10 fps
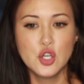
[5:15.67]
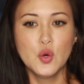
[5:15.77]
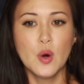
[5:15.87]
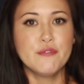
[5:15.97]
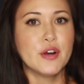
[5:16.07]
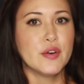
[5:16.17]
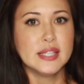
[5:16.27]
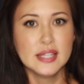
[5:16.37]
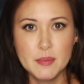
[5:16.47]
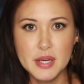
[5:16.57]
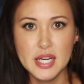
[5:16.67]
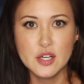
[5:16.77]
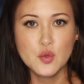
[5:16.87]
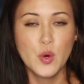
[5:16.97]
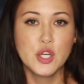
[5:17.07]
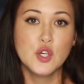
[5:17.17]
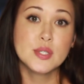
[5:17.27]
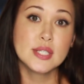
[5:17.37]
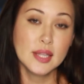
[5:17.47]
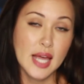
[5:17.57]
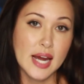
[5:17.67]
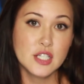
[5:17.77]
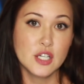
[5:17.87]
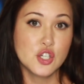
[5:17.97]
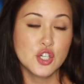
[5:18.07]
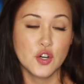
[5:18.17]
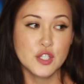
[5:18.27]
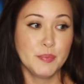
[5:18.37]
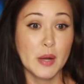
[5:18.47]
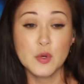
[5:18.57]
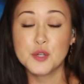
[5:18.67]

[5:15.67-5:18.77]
you are very limited when you select an insurance plan,